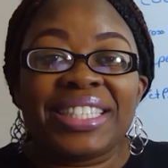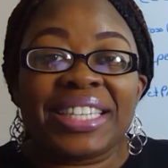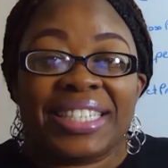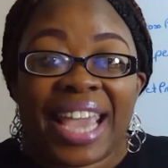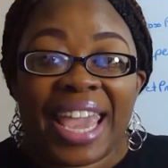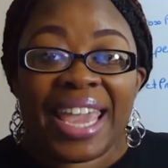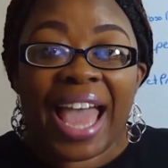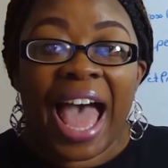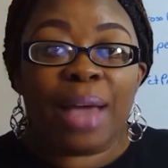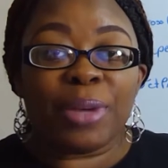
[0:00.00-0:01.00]
Today,
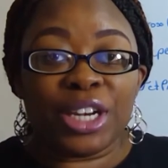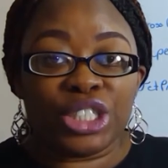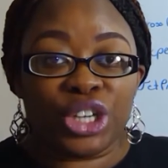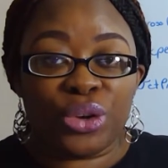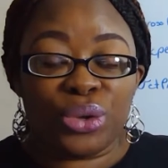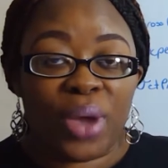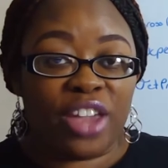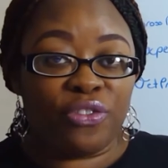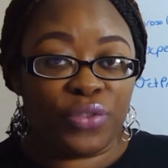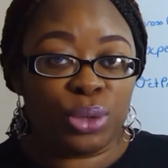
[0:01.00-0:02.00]
I'm going to show you
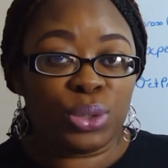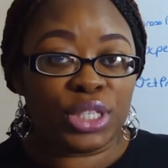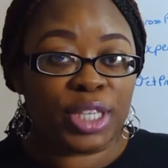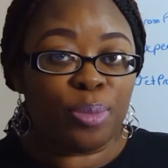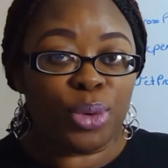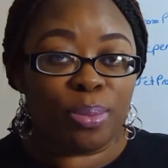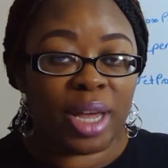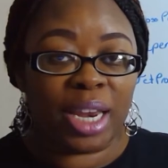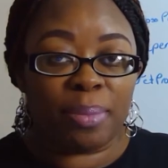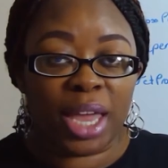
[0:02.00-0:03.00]
a few simple
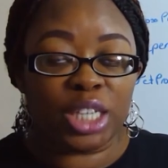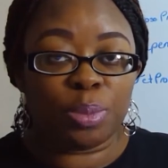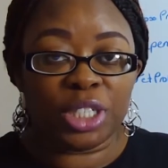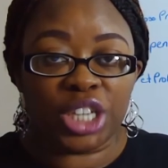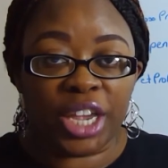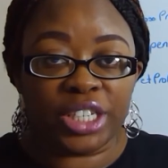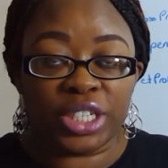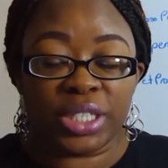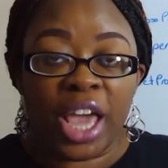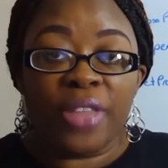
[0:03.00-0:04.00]
money management
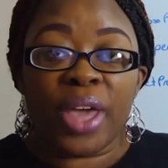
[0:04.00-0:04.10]
changes